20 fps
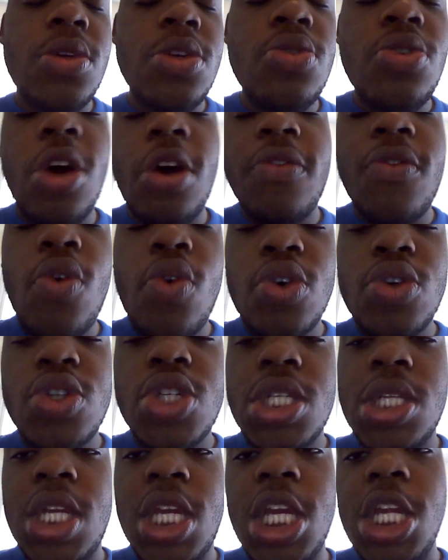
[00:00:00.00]
you know, of
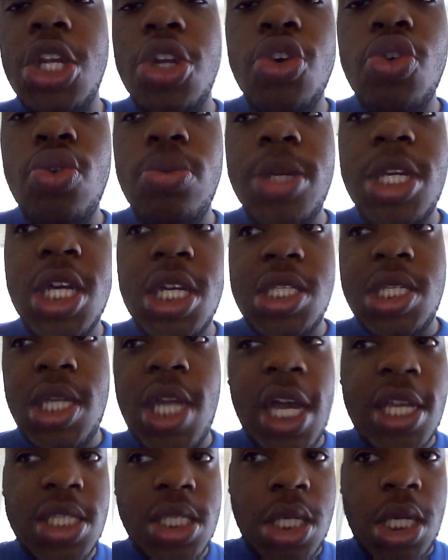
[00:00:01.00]
course he knew because he
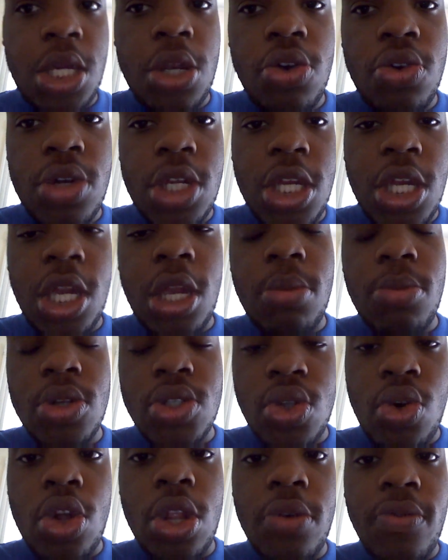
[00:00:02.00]
got security
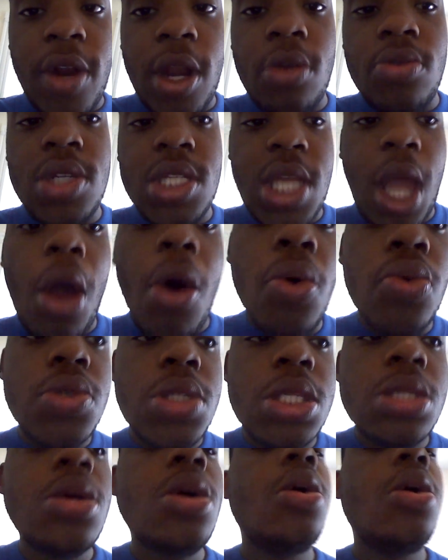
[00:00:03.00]
cameras all around his house.